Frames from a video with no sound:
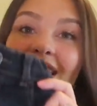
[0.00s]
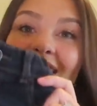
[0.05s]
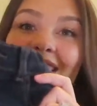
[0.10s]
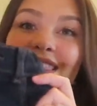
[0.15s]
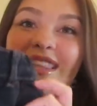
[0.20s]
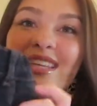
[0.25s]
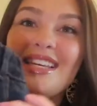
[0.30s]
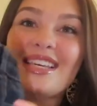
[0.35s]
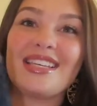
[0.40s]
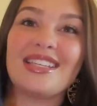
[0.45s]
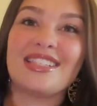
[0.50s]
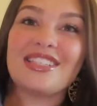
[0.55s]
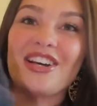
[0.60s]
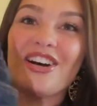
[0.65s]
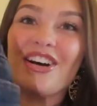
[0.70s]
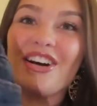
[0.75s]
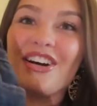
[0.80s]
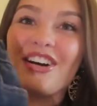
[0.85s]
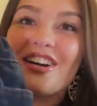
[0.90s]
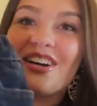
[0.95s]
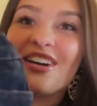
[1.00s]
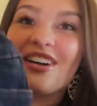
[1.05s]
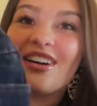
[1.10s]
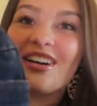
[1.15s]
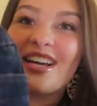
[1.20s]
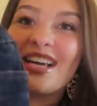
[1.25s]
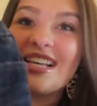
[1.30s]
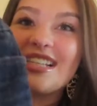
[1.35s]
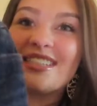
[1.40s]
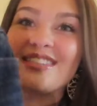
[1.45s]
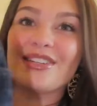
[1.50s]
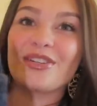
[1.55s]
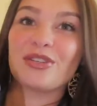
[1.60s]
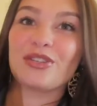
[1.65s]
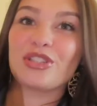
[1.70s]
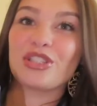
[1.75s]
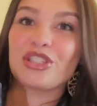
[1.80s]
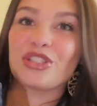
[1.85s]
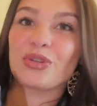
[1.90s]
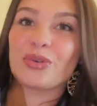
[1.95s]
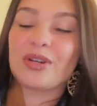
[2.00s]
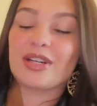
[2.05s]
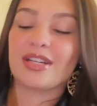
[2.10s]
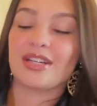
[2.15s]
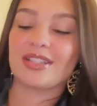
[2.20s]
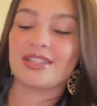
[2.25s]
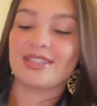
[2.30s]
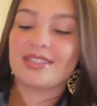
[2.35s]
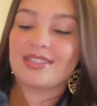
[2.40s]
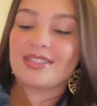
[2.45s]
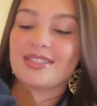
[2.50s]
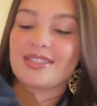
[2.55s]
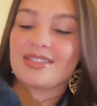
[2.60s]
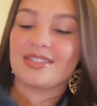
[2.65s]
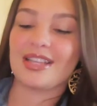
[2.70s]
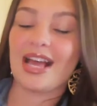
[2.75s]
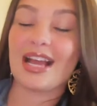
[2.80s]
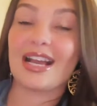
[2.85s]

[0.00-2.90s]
These are his little shorts.